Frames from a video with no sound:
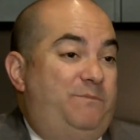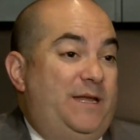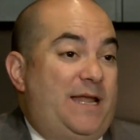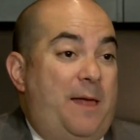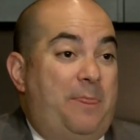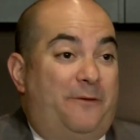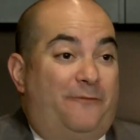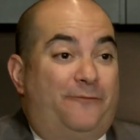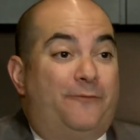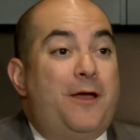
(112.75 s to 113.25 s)
been
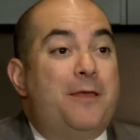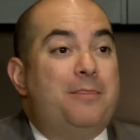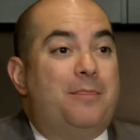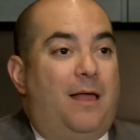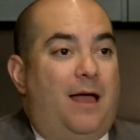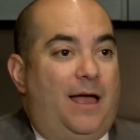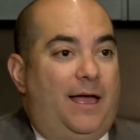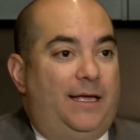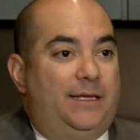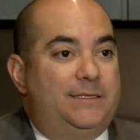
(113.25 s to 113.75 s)
on the front
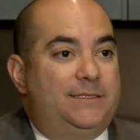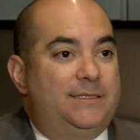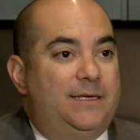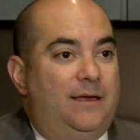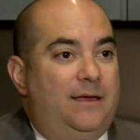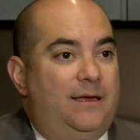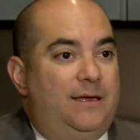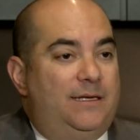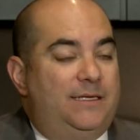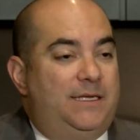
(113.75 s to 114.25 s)
lines
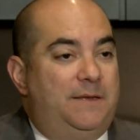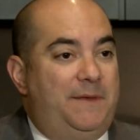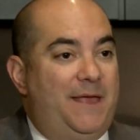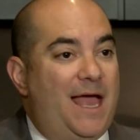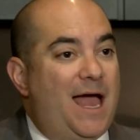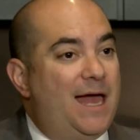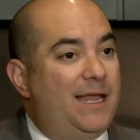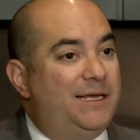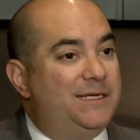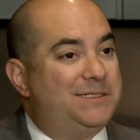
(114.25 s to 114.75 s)
to be
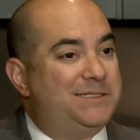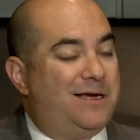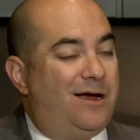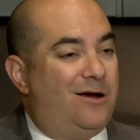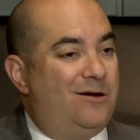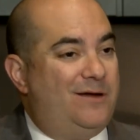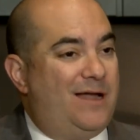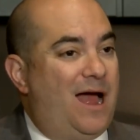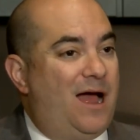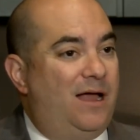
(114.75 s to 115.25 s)
honest,
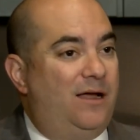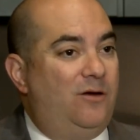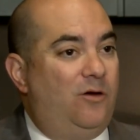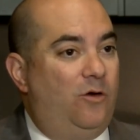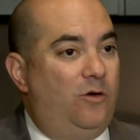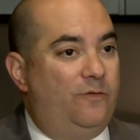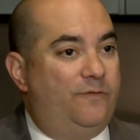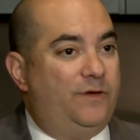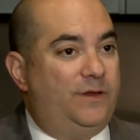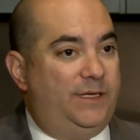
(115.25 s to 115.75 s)
are not
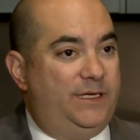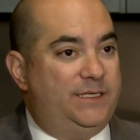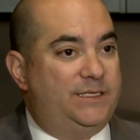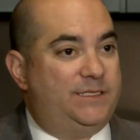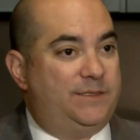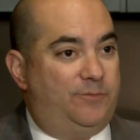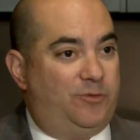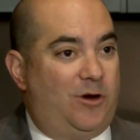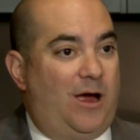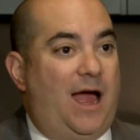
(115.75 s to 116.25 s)
overly
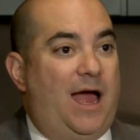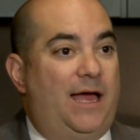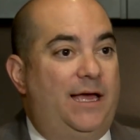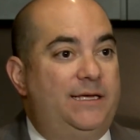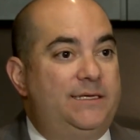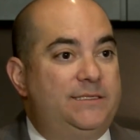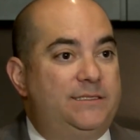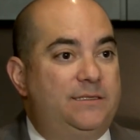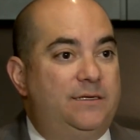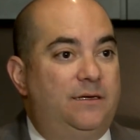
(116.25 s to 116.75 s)

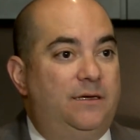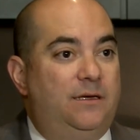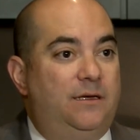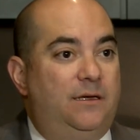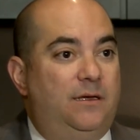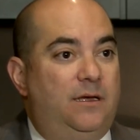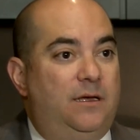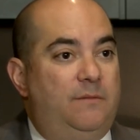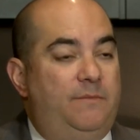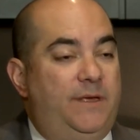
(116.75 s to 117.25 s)
surprised
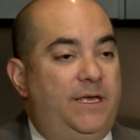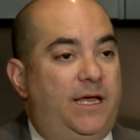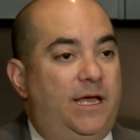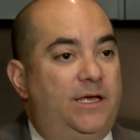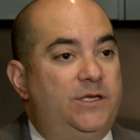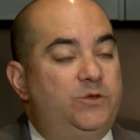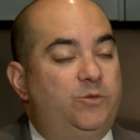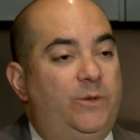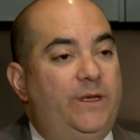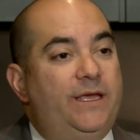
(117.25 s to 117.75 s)

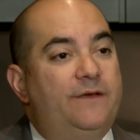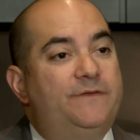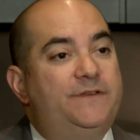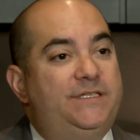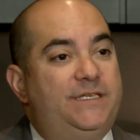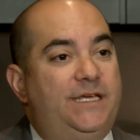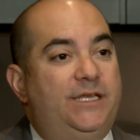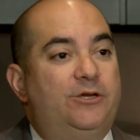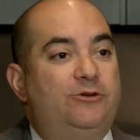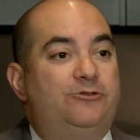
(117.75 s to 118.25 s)
because we have
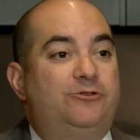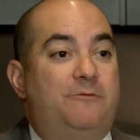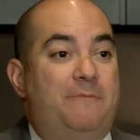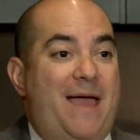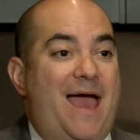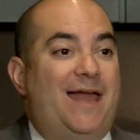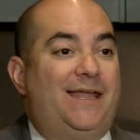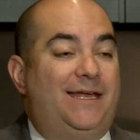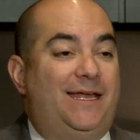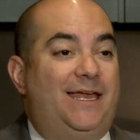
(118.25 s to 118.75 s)
seen a
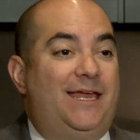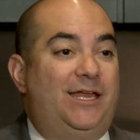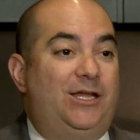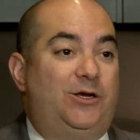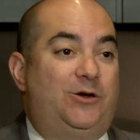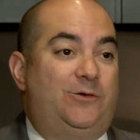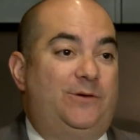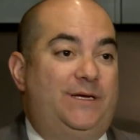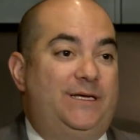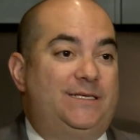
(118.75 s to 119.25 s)
dramatic
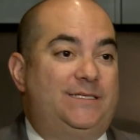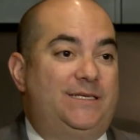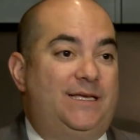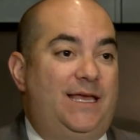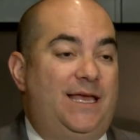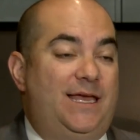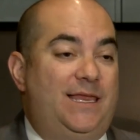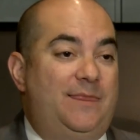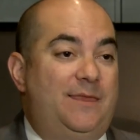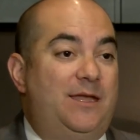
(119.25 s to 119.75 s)
increase
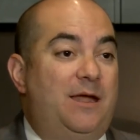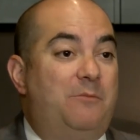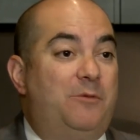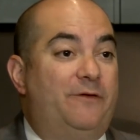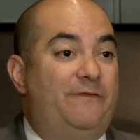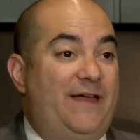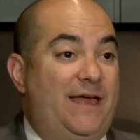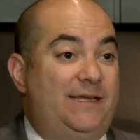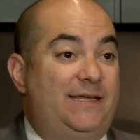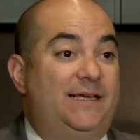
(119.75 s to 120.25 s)
in the number
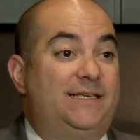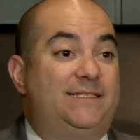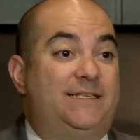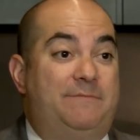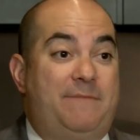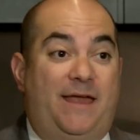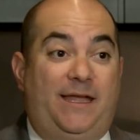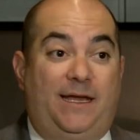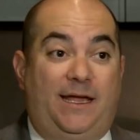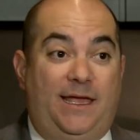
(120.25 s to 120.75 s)
of anti
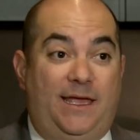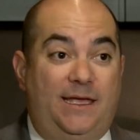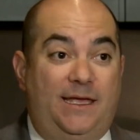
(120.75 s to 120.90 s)
Semitic